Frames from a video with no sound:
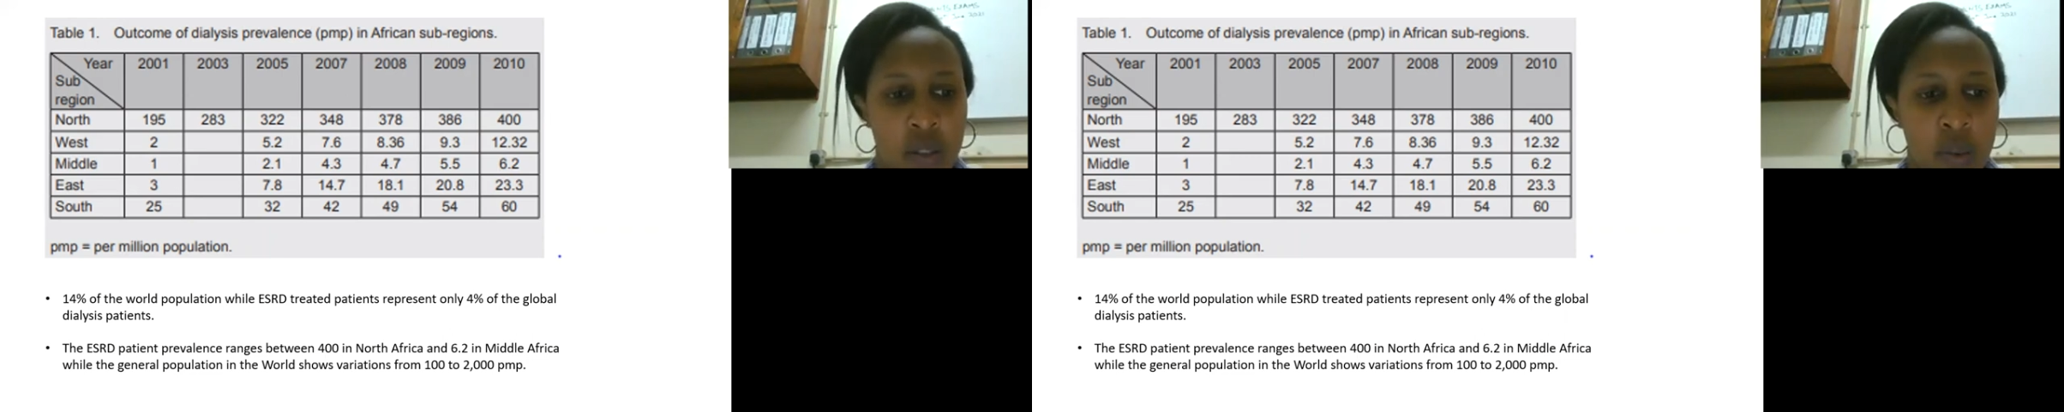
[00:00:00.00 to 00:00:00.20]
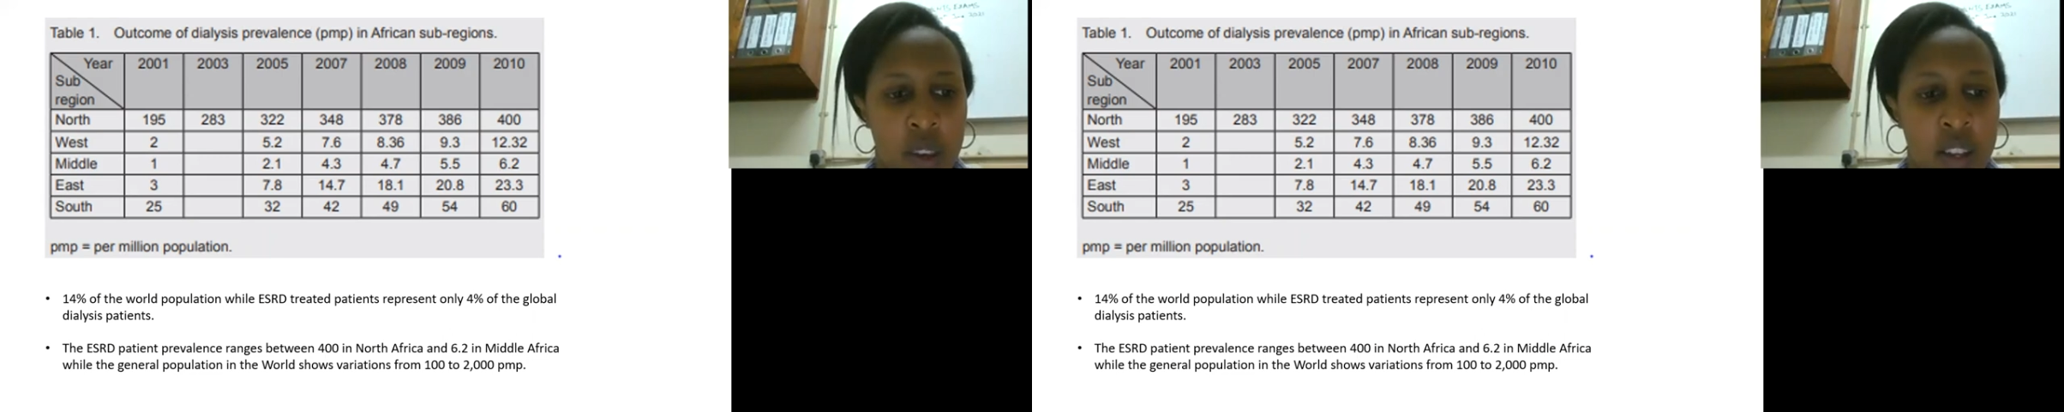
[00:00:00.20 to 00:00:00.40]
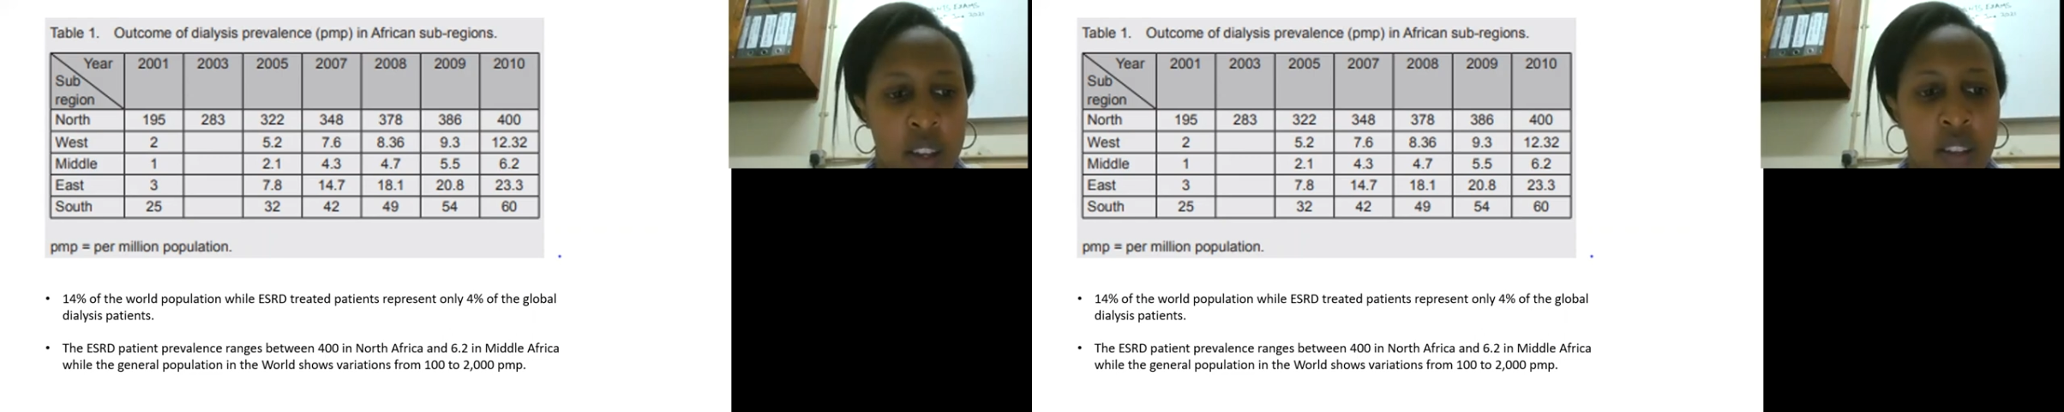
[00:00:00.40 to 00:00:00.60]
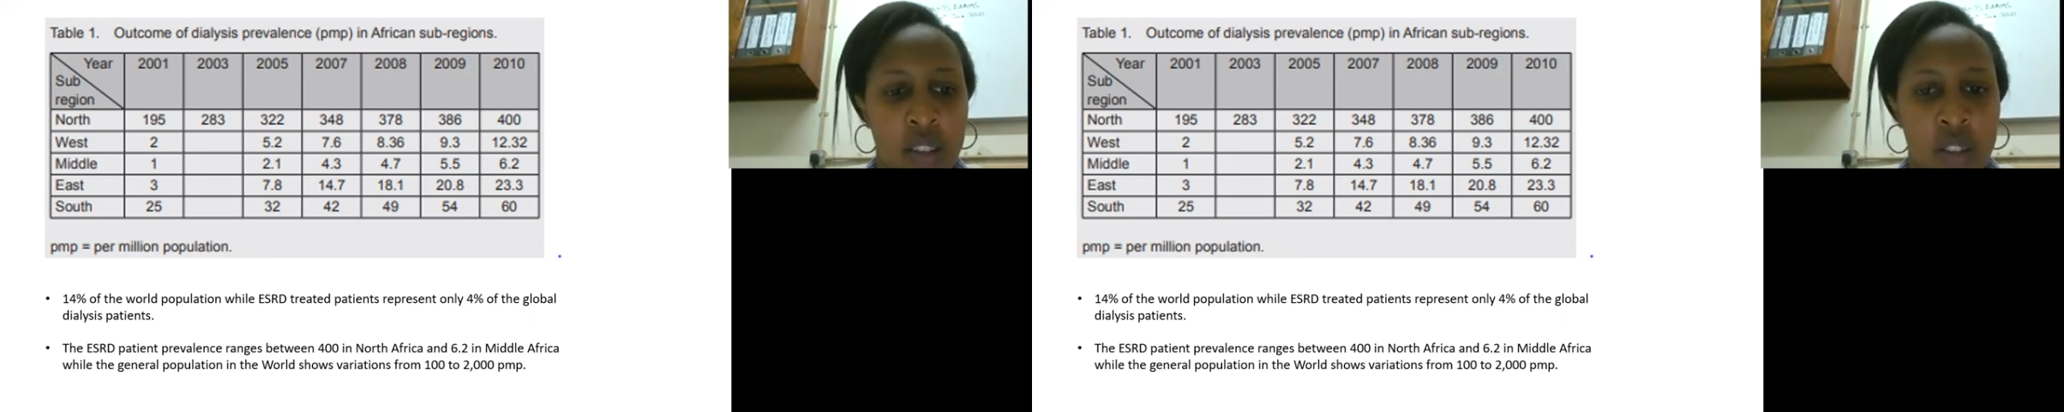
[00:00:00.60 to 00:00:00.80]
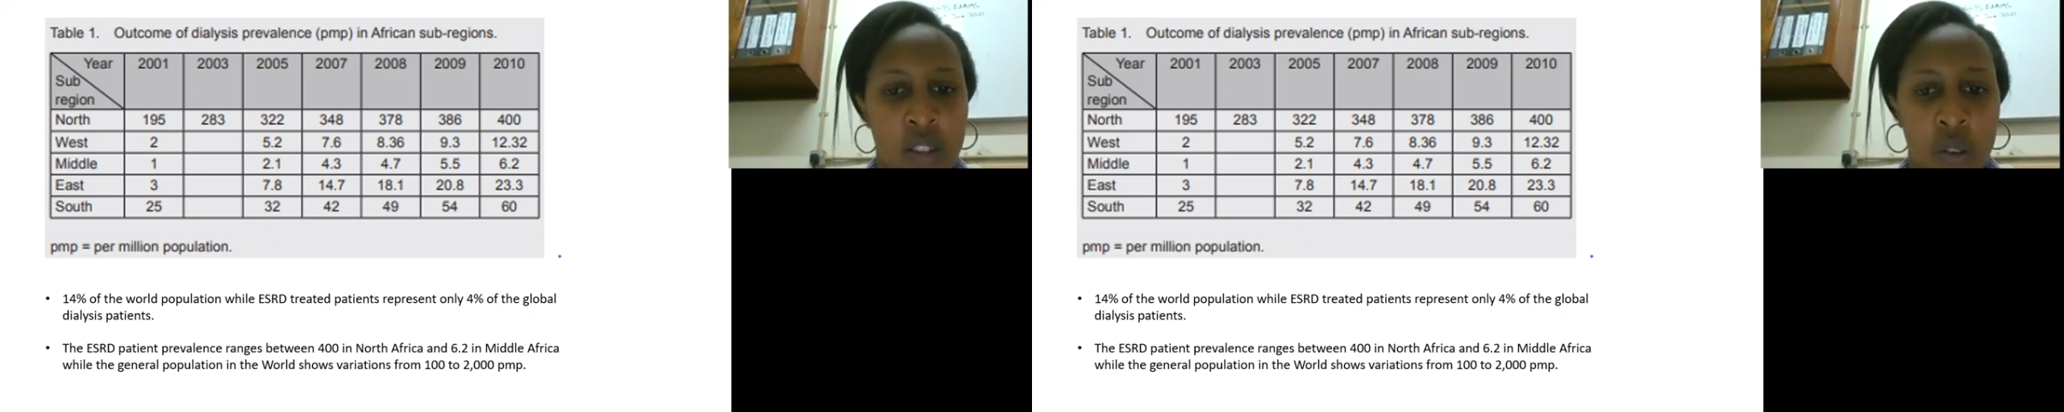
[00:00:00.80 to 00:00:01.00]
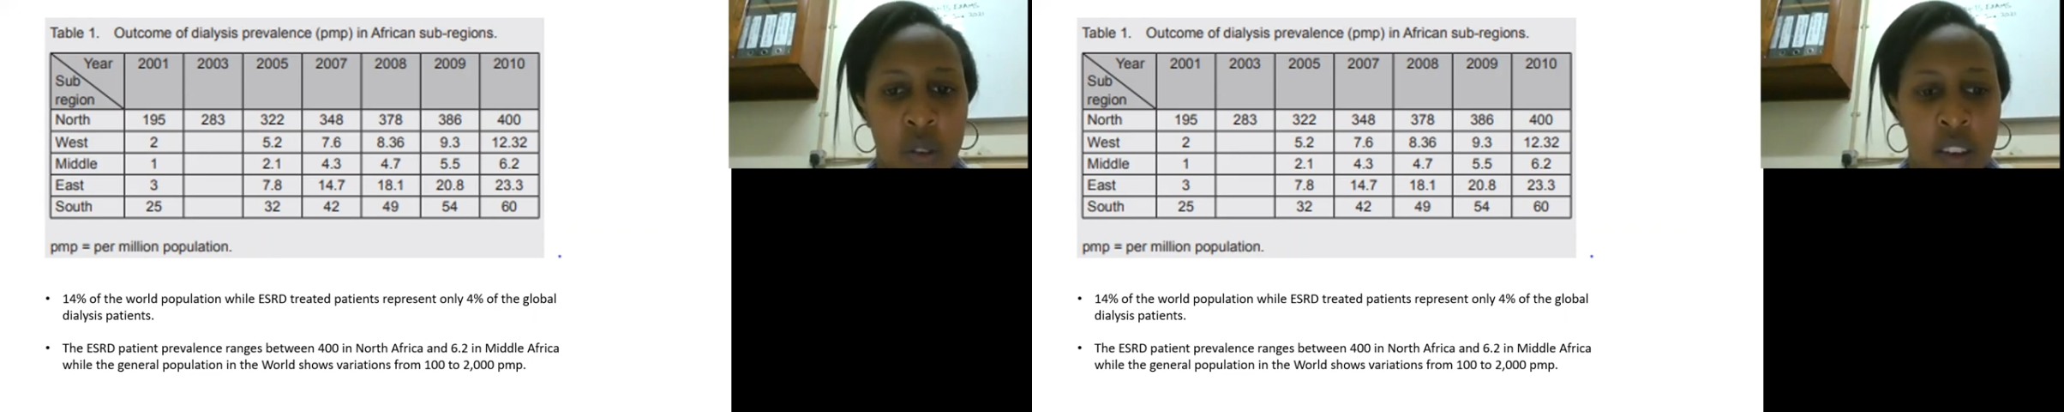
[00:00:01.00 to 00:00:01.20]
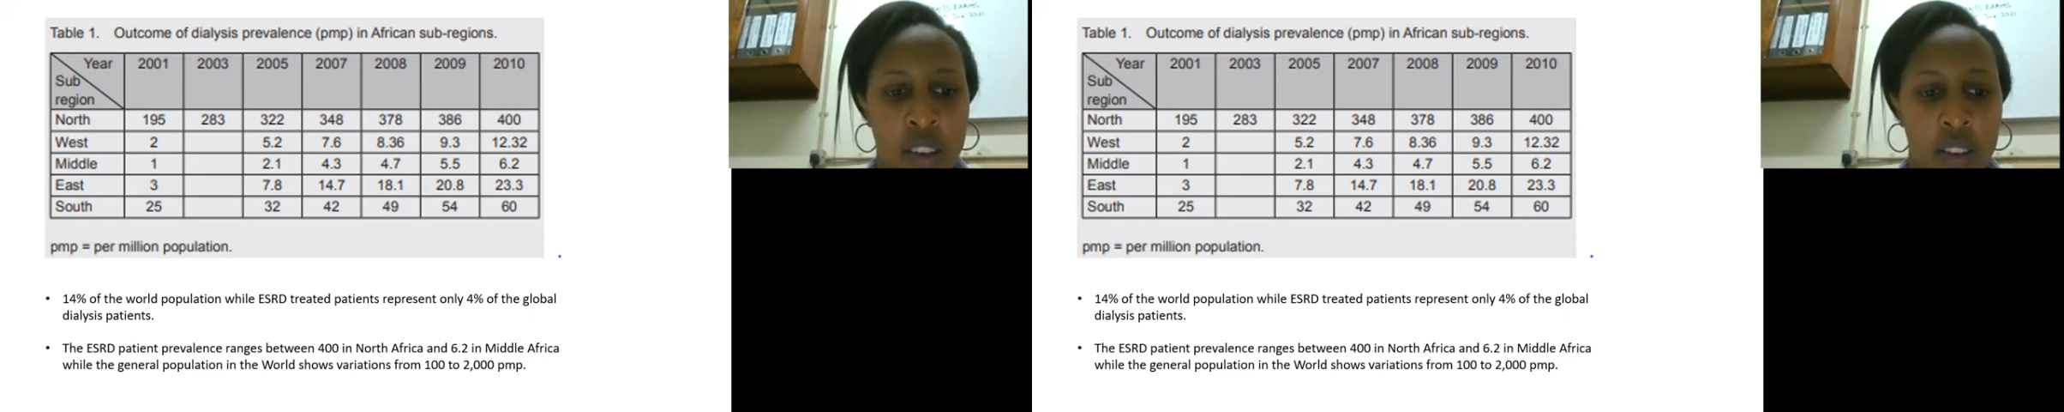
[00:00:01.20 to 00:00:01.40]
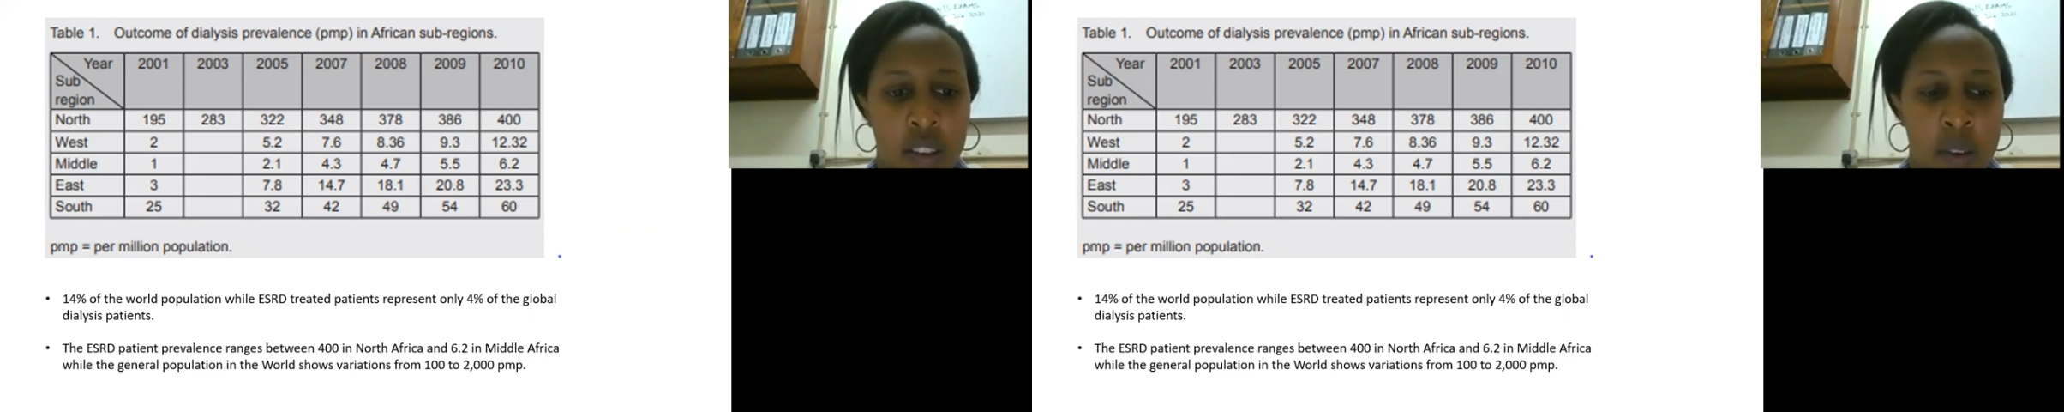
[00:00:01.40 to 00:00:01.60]
we are still
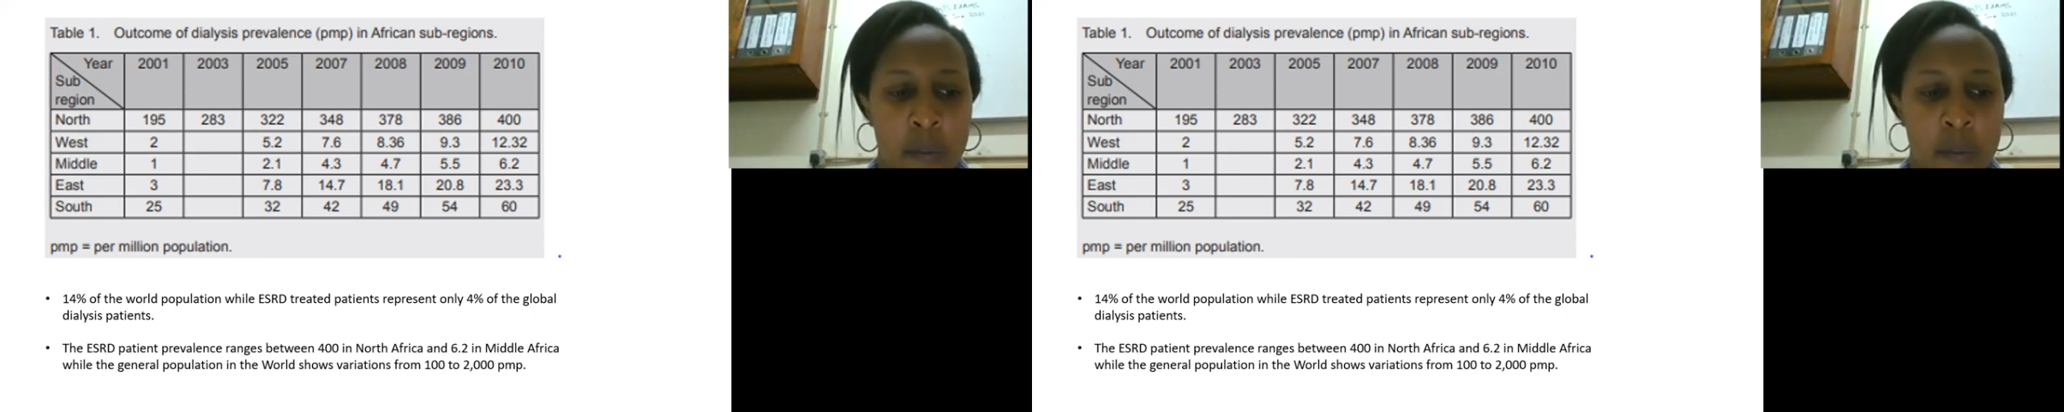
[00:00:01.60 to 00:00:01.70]
doing